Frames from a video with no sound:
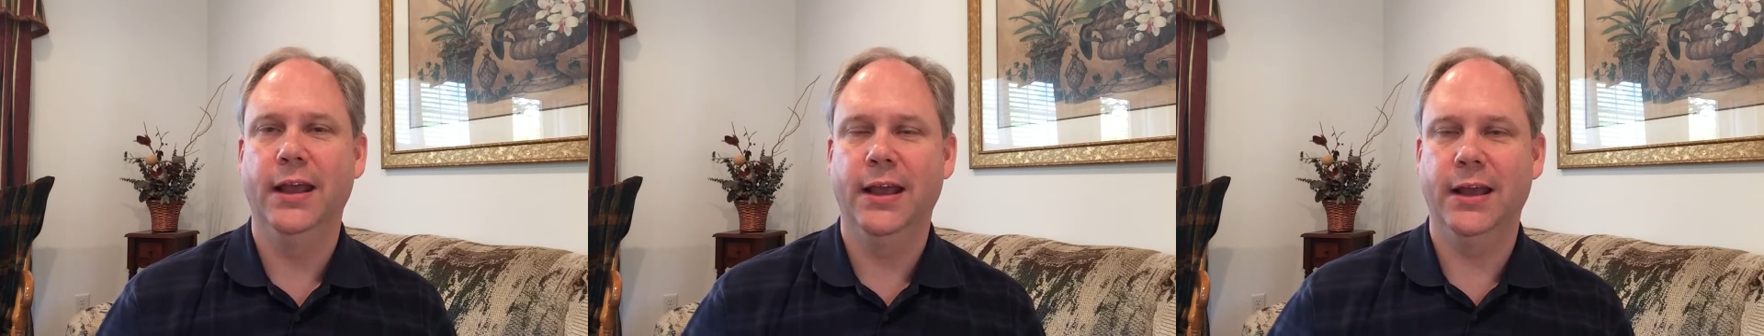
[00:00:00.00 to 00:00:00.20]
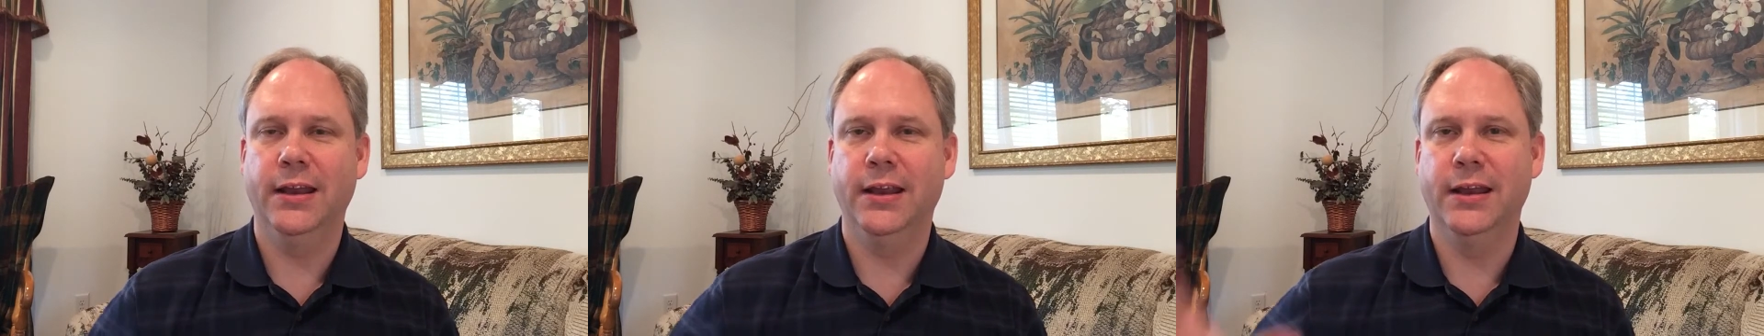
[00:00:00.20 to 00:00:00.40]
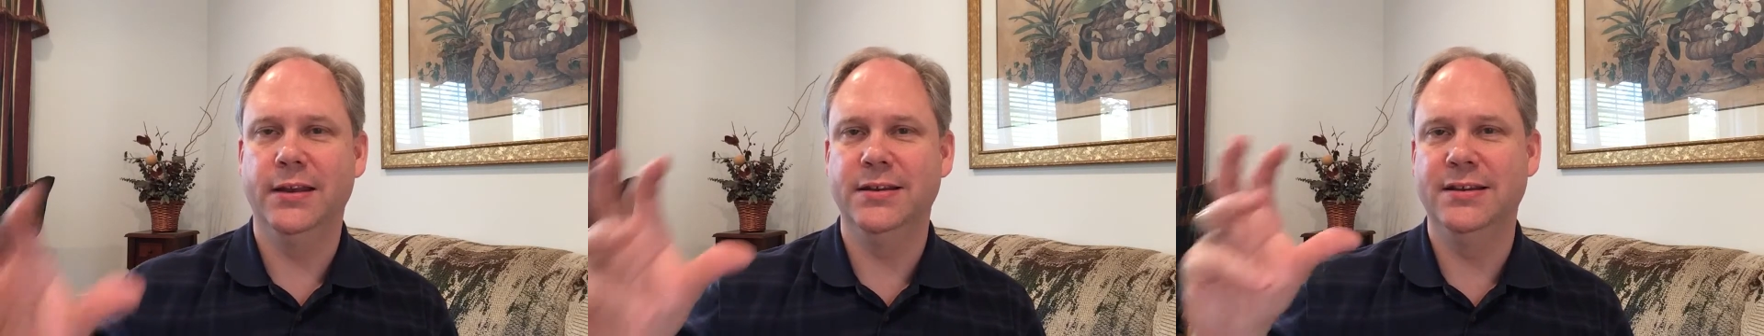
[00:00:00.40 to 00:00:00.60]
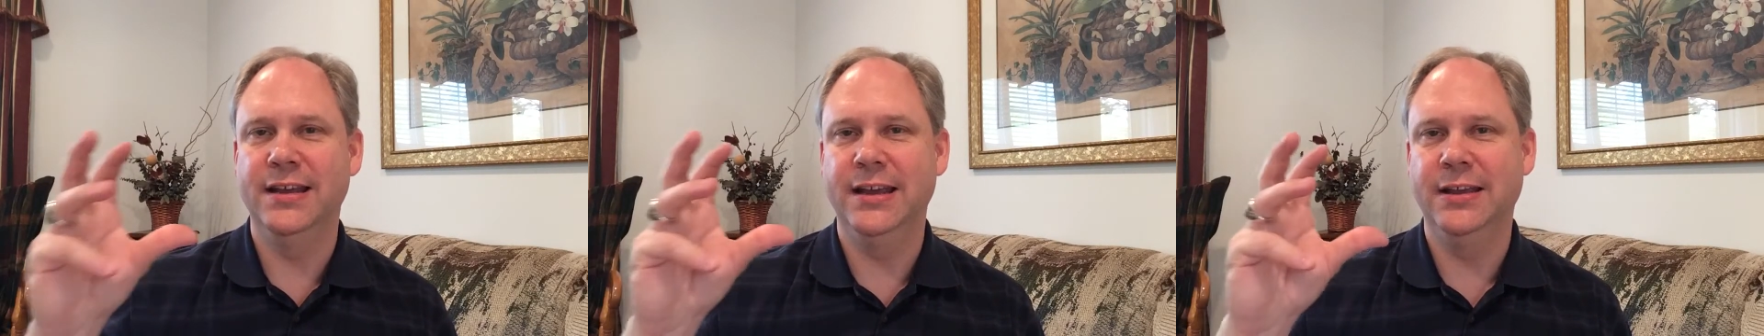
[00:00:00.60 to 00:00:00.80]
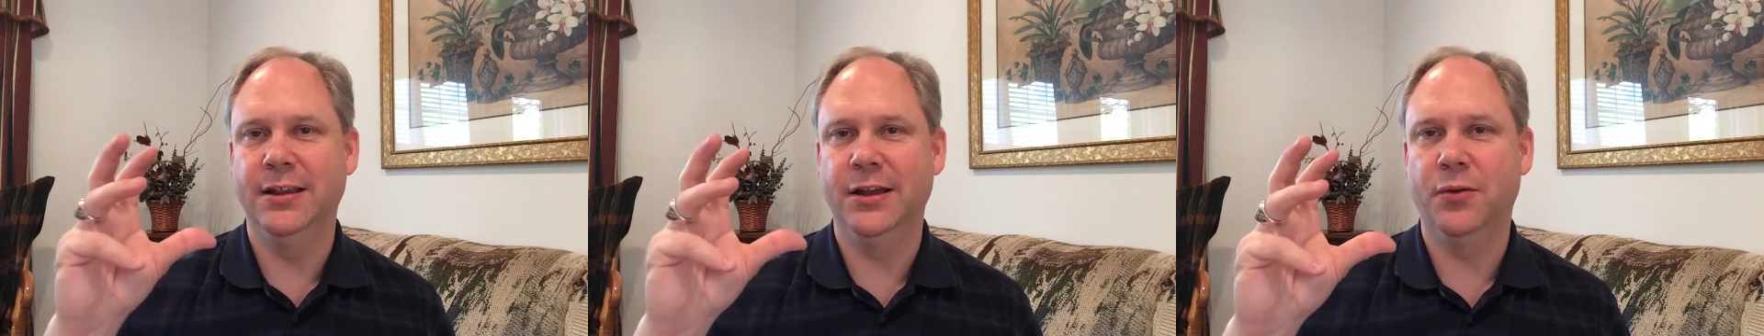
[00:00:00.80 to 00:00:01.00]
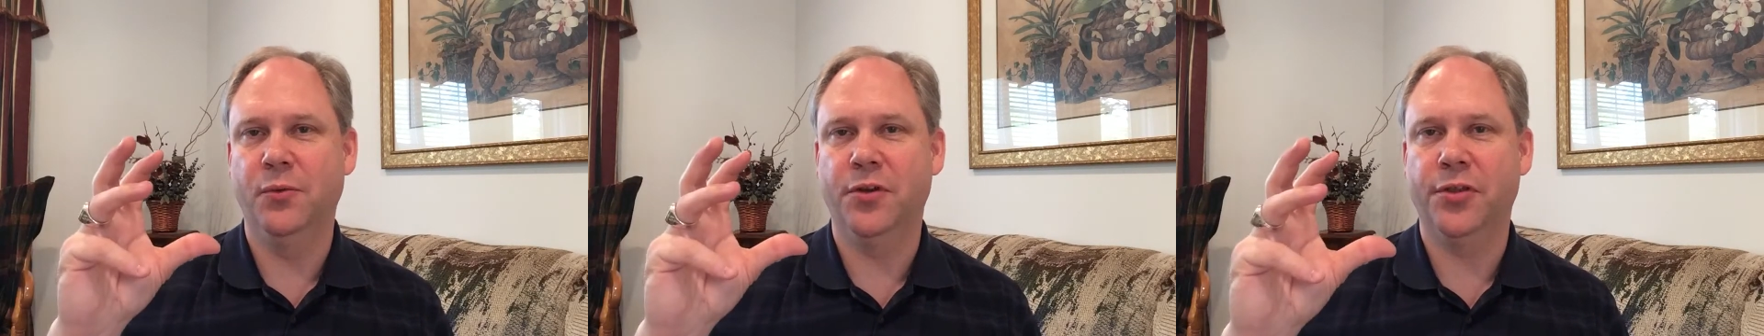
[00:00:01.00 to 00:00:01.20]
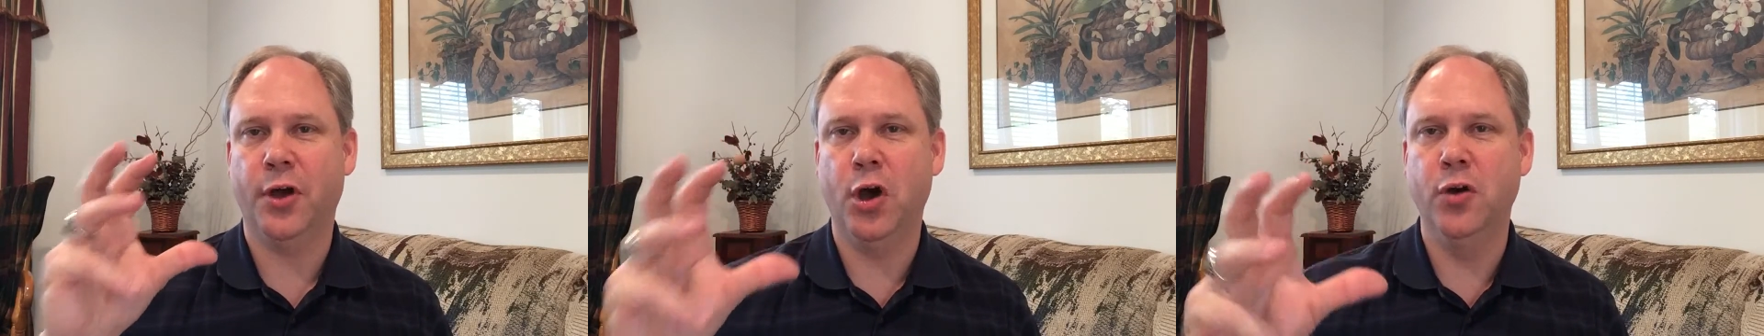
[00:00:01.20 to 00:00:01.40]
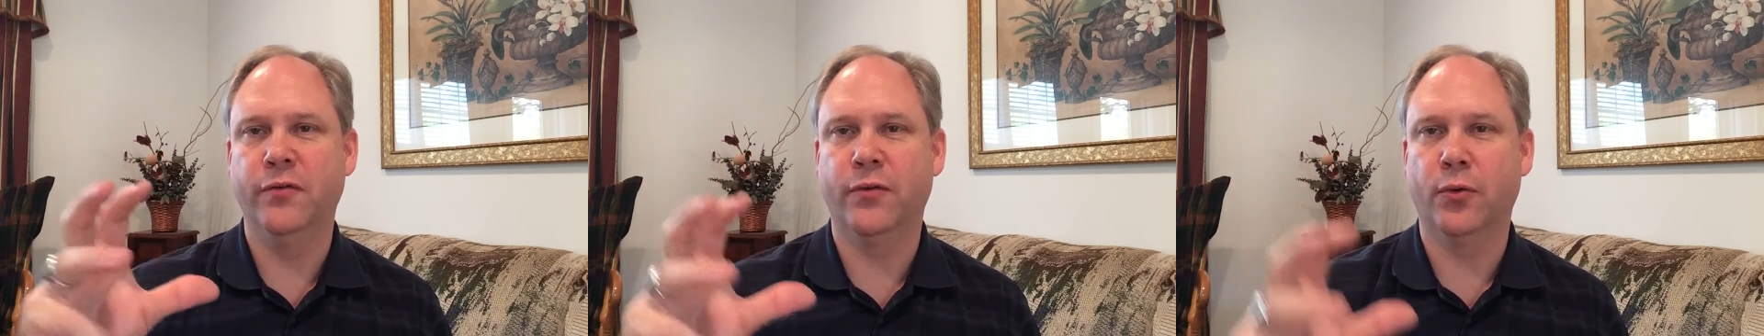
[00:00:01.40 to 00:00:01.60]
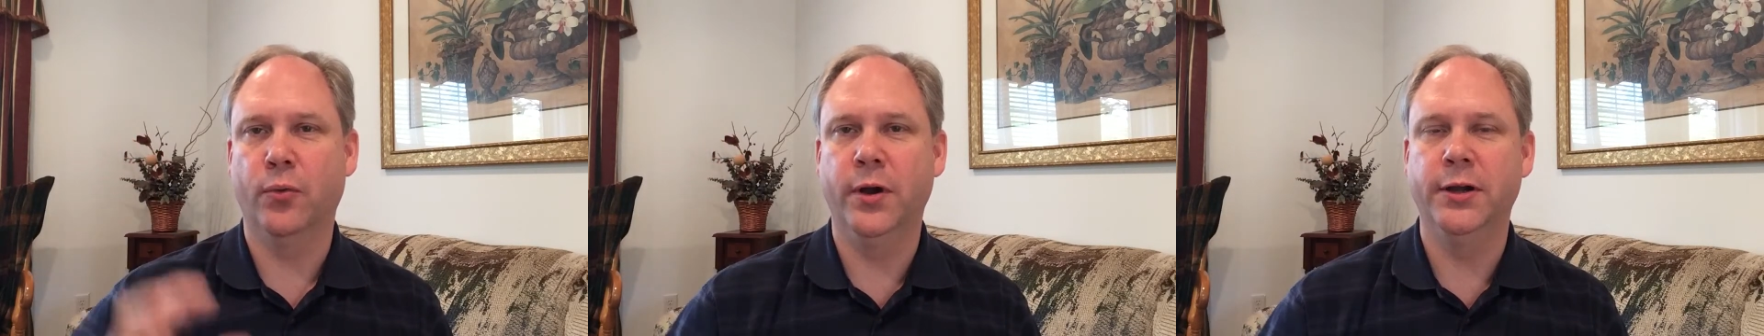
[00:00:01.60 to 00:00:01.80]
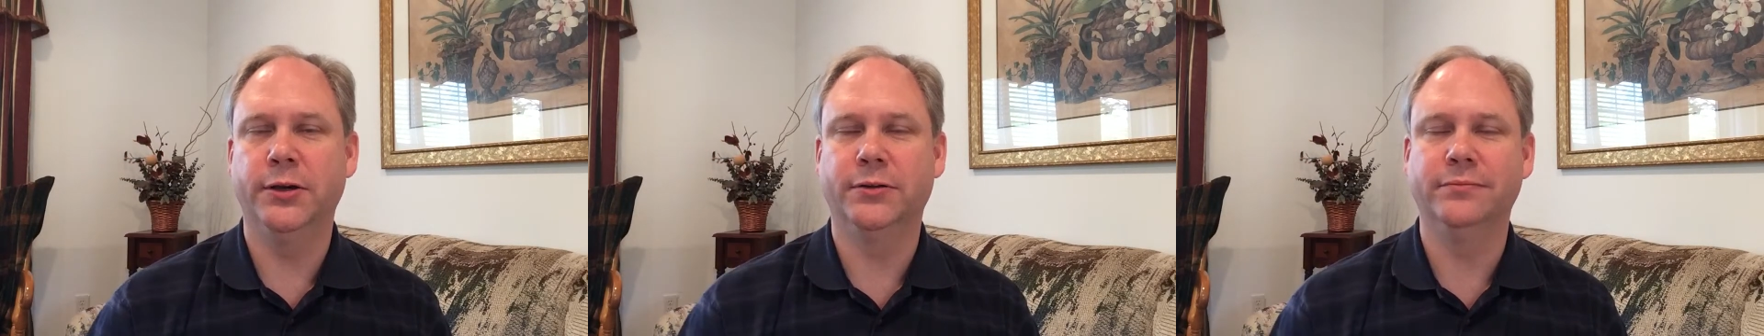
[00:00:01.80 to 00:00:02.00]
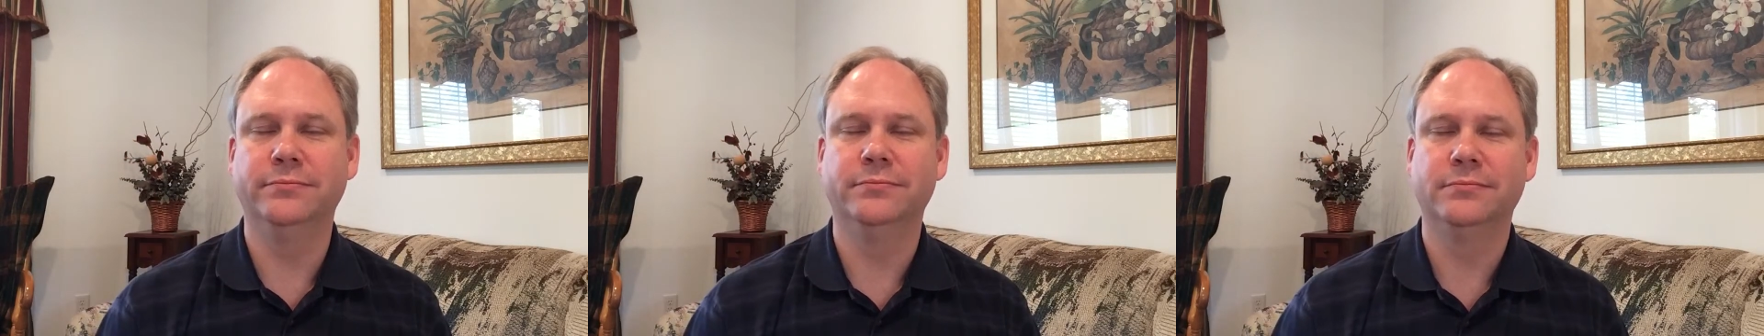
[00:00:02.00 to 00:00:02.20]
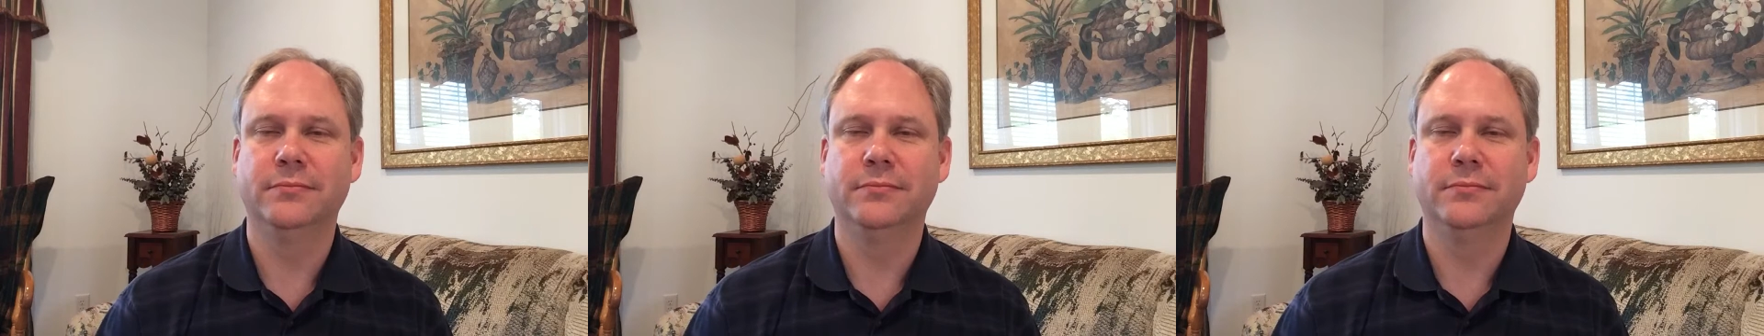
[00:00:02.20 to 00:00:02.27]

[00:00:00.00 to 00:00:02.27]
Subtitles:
in dealing with overwhelm.